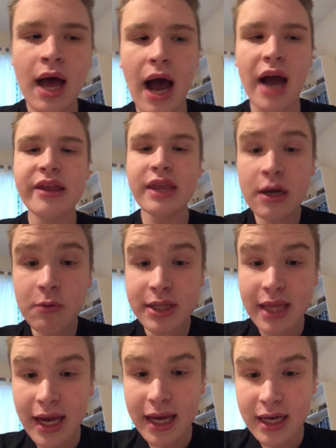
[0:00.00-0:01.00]
I think what
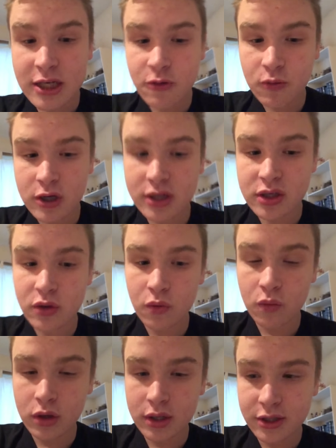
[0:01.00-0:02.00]
that case was
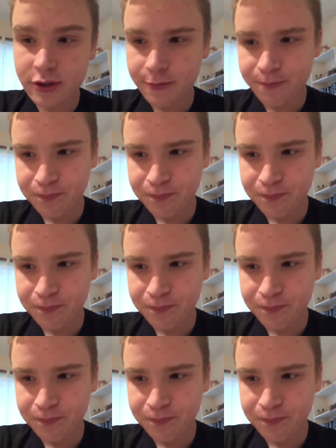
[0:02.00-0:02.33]
was